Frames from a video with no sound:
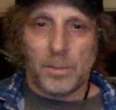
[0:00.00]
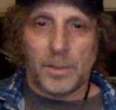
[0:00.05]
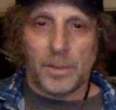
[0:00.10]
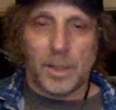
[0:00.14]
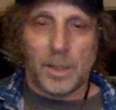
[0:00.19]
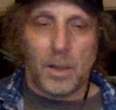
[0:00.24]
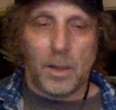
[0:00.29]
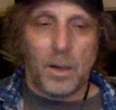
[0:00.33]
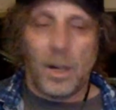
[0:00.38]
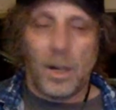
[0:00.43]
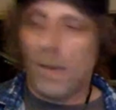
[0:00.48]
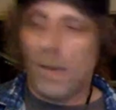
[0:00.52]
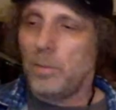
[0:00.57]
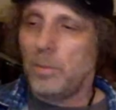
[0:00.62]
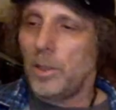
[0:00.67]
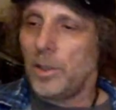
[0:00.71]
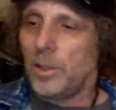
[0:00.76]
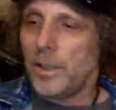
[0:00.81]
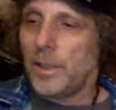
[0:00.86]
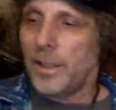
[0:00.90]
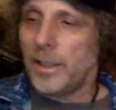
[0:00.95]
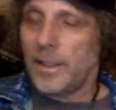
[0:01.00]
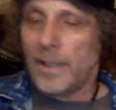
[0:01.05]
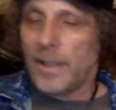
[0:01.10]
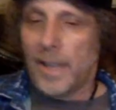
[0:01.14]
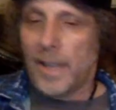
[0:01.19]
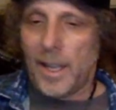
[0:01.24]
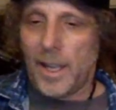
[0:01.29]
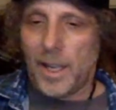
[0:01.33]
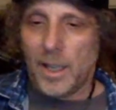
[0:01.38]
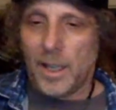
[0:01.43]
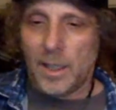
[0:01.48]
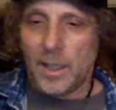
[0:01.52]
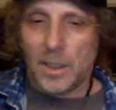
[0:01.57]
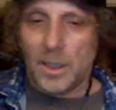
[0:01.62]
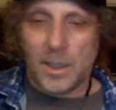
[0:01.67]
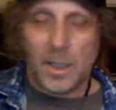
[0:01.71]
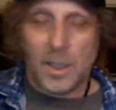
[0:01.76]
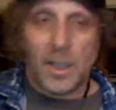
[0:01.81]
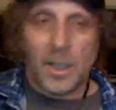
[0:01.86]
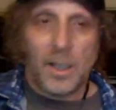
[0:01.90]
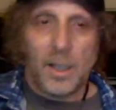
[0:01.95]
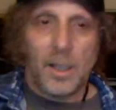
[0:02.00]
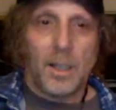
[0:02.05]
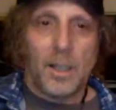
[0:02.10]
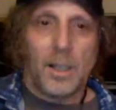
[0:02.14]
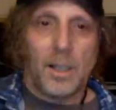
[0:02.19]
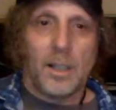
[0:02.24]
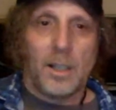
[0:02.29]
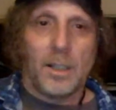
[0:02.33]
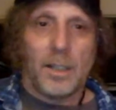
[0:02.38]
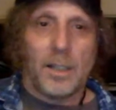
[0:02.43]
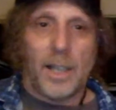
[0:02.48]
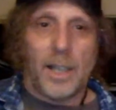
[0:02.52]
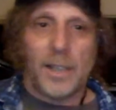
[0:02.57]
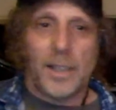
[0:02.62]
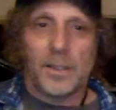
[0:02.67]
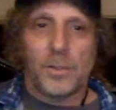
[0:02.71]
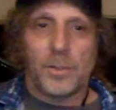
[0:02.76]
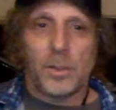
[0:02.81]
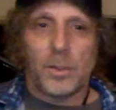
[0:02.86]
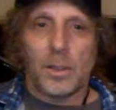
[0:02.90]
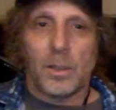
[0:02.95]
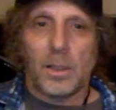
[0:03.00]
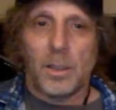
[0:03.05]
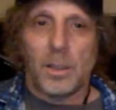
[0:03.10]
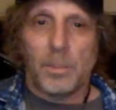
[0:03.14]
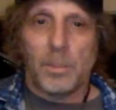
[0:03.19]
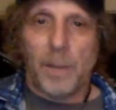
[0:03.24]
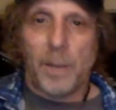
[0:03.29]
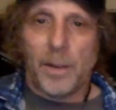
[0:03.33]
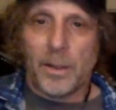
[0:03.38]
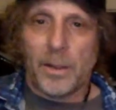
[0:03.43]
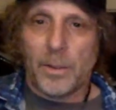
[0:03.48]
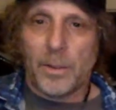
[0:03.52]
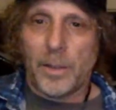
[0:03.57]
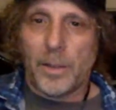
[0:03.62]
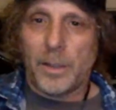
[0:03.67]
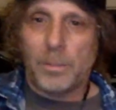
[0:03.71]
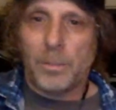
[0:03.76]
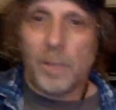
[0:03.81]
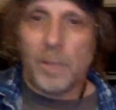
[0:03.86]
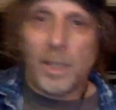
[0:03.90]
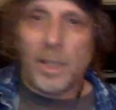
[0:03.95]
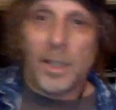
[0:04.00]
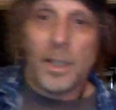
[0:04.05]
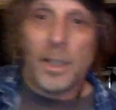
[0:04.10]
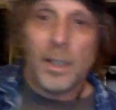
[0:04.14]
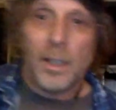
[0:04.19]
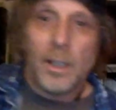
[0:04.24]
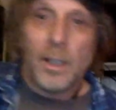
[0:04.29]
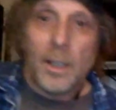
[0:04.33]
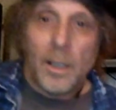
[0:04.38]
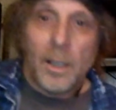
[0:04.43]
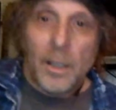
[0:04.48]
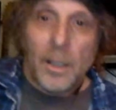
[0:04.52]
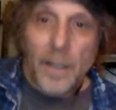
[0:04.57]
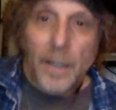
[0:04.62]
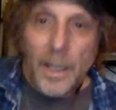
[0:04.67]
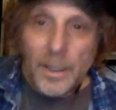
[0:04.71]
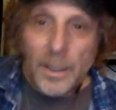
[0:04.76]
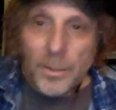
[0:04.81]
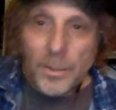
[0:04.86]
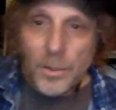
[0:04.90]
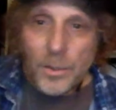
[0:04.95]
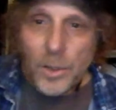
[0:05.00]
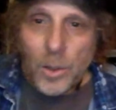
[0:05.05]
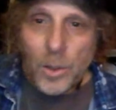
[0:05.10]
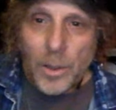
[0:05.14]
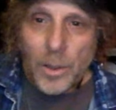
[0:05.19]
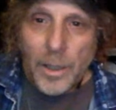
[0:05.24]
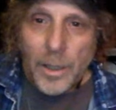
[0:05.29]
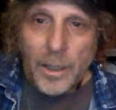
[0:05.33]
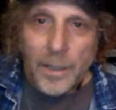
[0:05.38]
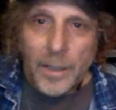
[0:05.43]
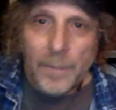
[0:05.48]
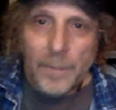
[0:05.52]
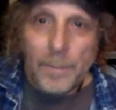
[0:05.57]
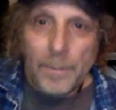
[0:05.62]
So I'm learning, and thanks for bearing with me. Thanks for joining.